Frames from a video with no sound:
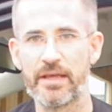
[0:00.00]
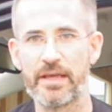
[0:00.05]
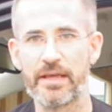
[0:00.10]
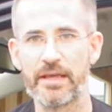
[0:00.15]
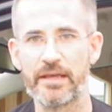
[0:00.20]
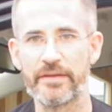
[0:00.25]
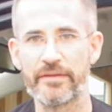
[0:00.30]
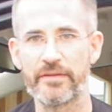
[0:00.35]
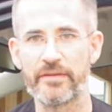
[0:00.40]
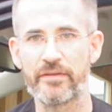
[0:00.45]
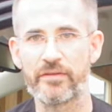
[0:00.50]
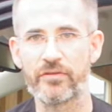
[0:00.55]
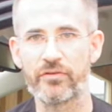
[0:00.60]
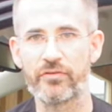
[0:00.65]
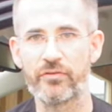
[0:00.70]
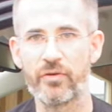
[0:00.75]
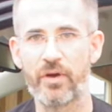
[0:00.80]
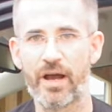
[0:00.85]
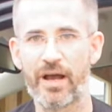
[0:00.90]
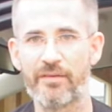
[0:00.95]
and
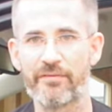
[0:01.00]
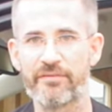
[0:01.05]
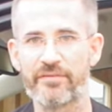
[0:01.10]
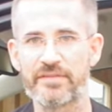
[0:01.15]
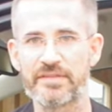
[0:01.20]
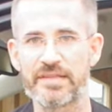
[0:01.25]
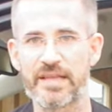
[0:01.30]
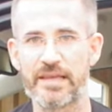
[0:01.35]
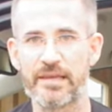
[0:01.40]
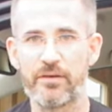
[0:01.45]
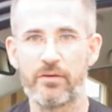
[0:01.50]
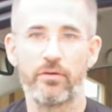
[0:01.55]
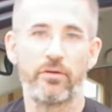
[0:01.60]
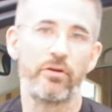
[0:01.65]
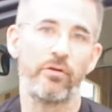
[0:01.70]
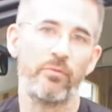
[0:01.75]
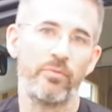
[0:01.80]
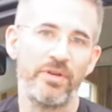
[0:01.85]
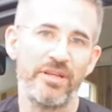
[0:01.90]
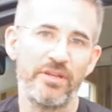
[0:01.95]
to have, say, a
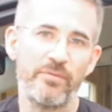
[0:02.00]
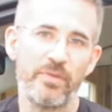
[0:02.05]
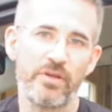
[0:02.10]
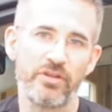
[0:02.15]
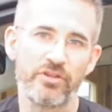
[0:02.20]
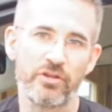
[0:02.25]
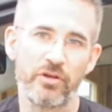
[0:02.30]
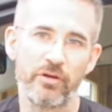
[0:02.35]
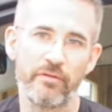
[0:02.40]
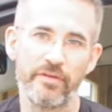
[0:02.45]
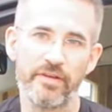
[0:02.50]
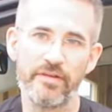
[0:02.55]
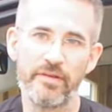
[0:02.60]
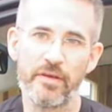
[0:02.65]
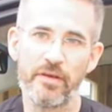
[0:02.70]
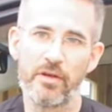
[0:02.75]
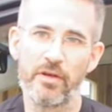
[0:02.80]
complete picture of it,